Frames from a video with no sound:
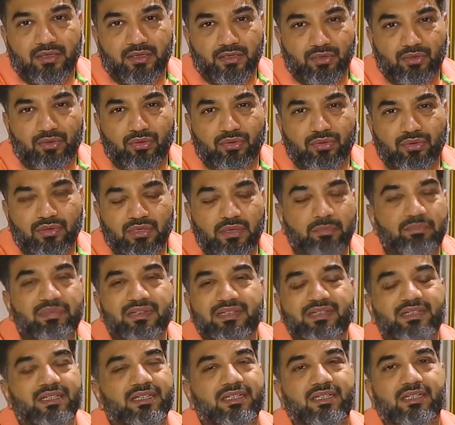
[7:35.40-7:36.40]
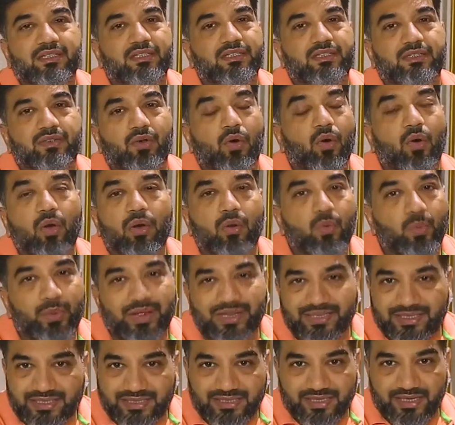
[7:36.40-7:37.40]
you know, the business is
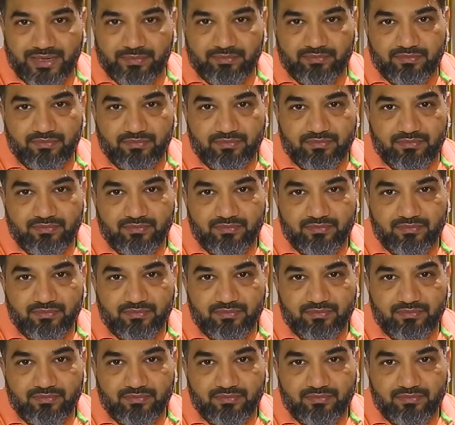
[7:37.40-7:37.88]
always same.